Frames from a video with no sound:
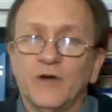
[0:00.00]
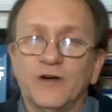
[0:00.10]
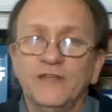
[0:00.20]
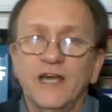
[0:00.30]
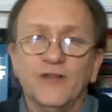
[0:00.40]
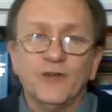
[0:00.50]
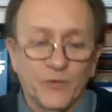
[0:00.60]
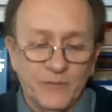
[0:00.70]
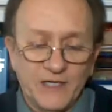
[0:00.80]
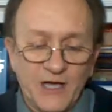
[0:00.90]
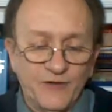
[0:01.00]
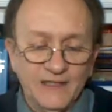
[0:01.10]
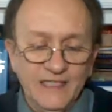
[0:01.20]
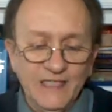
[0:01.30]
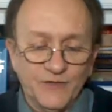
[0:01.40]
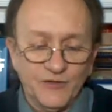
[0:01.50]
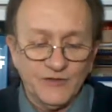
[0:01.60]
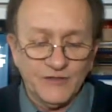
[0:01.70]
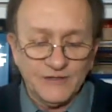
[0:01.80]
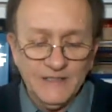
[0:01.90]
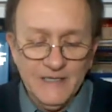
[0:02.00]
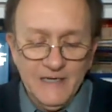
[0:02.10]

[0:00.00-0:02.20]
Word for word: One or the other, we'll be covering these verses.